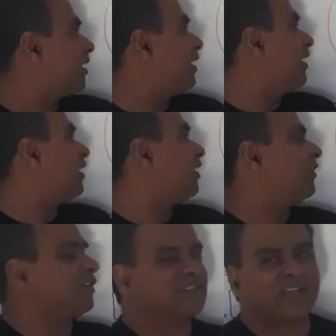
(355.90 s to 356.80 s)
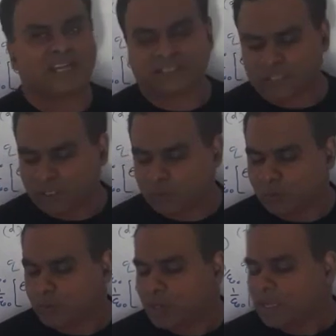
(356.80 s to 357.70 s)
Here it is a charge
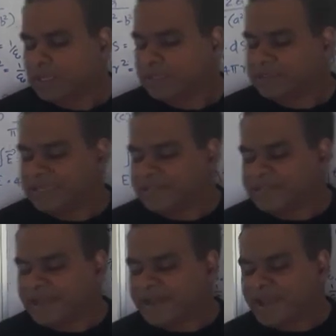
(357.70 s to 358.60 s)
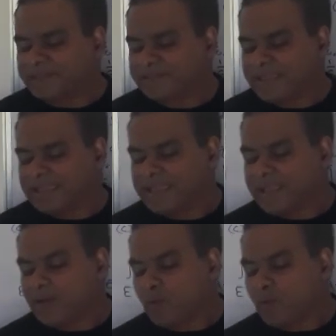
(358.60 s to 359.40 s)
q. Then they are asking